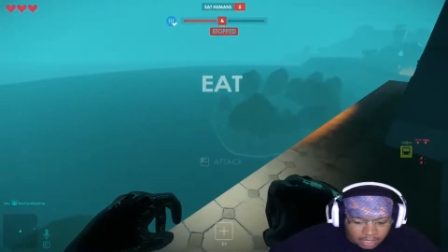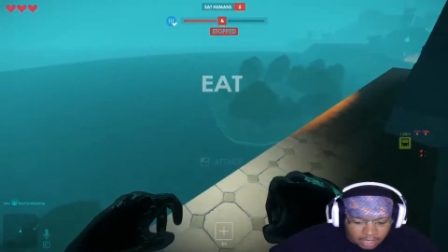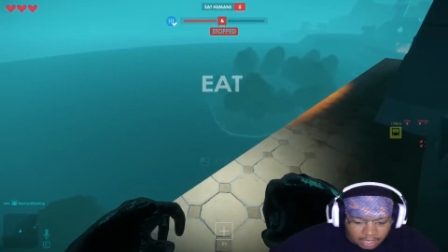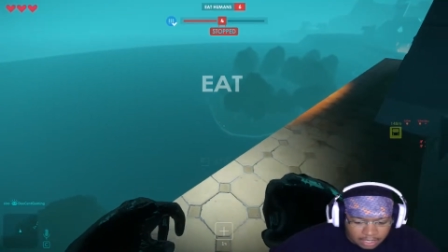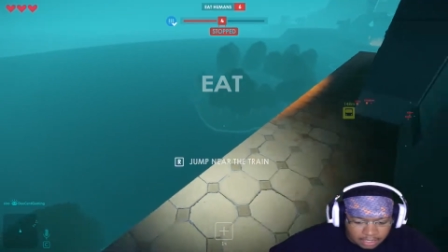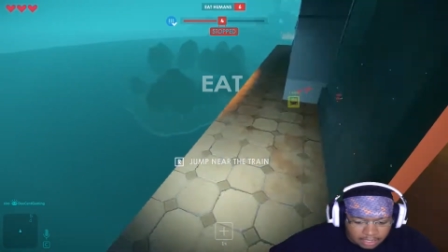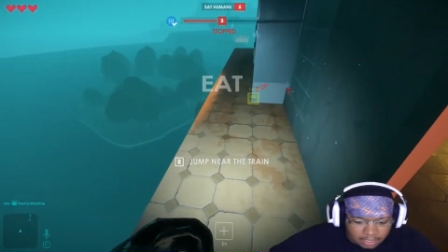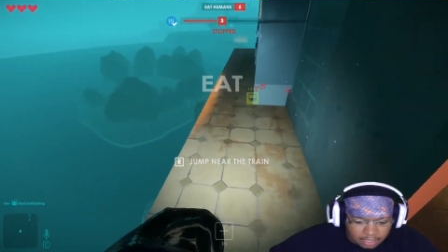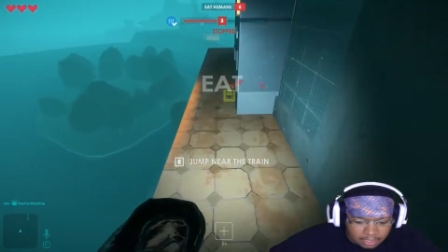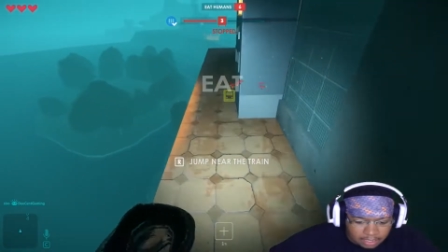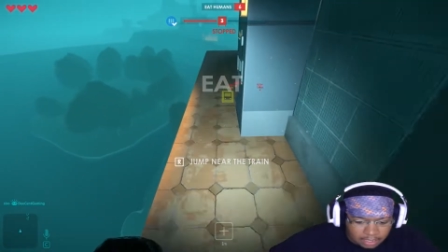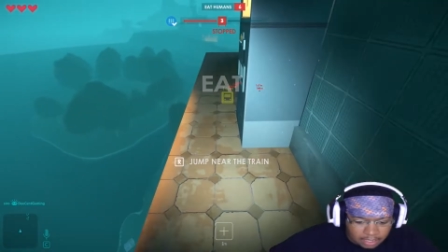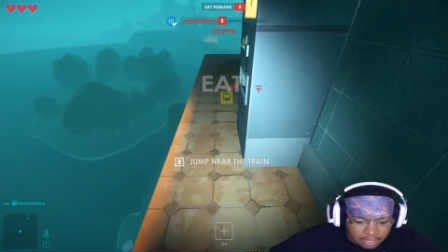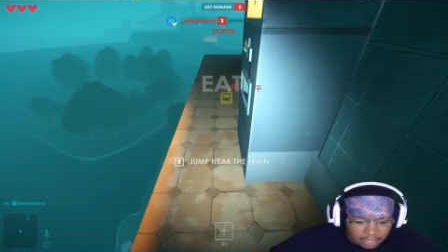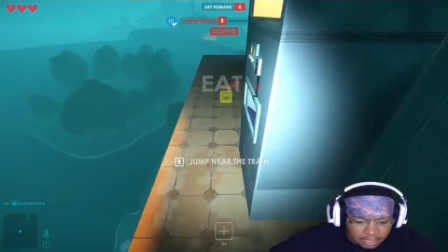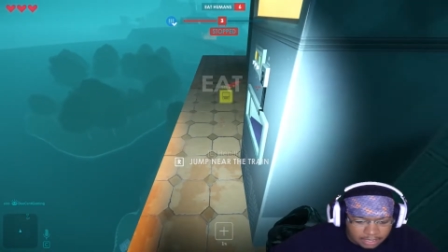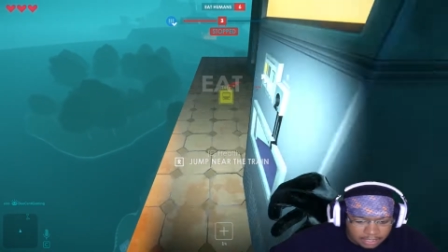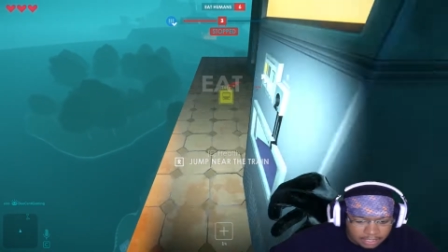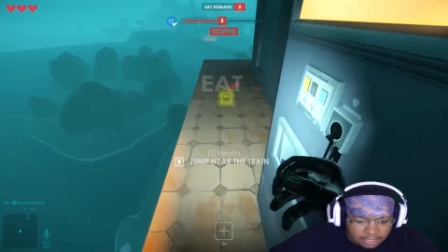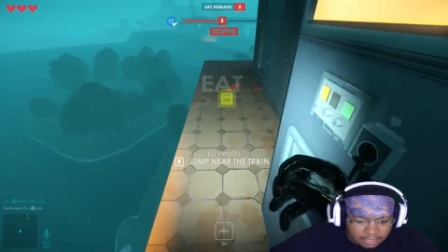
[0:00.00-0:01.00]
I had to I
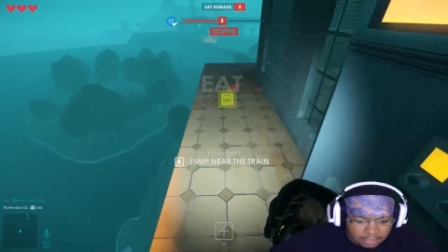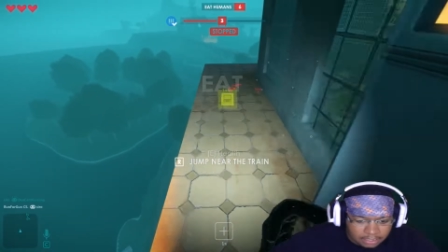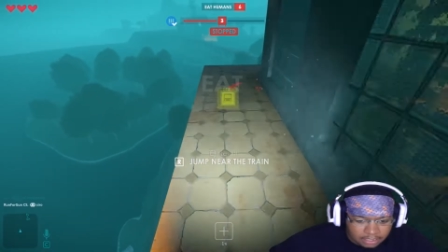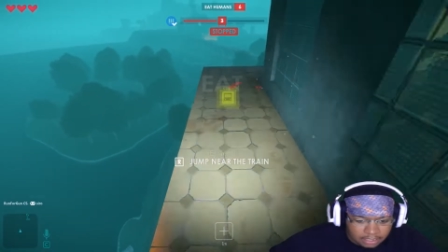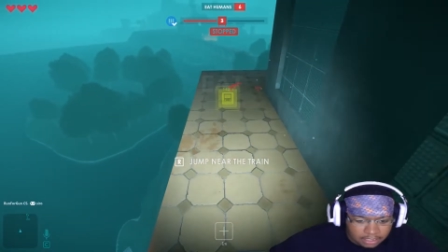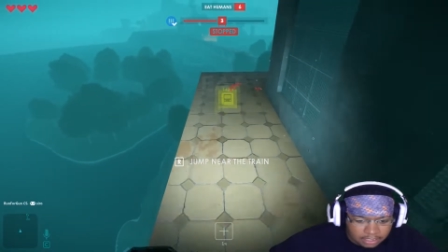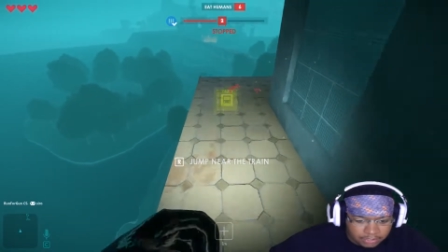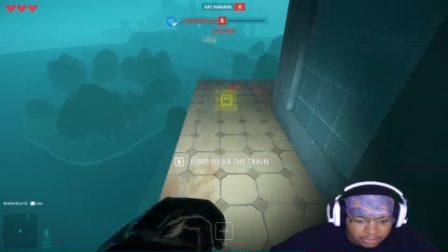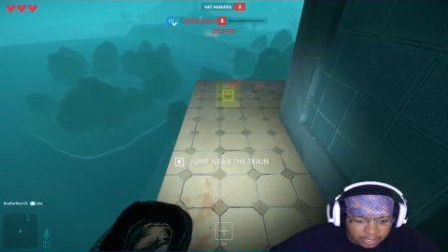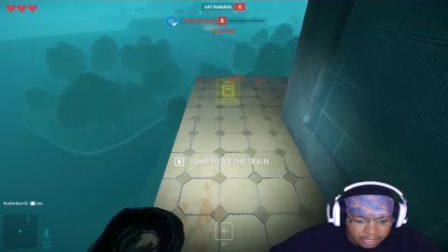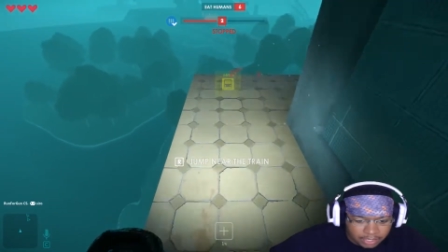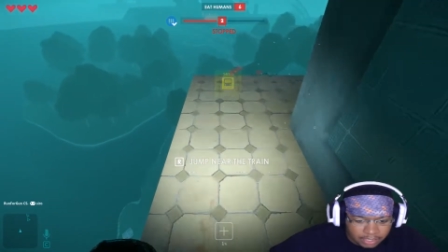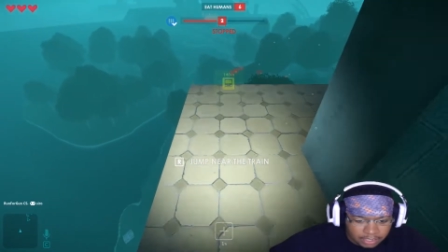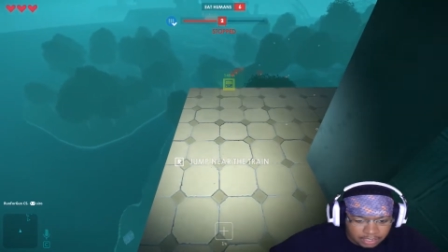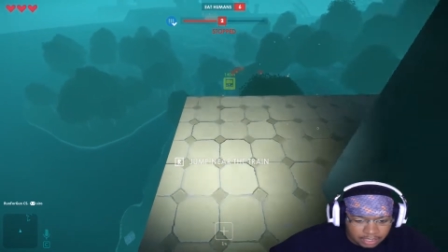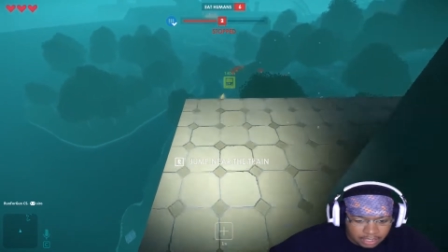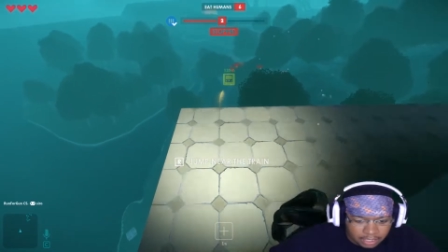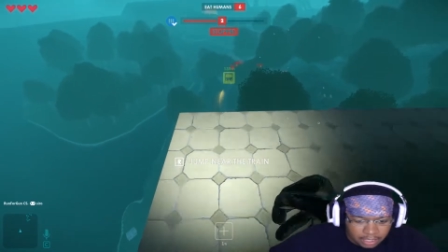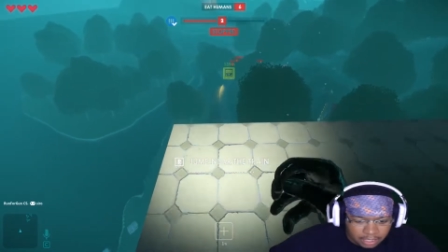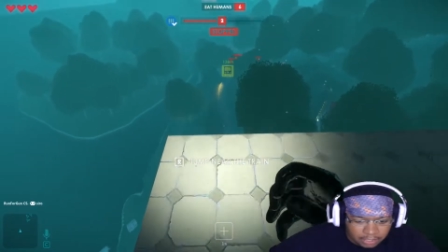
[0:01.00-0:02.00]
had to get to the train.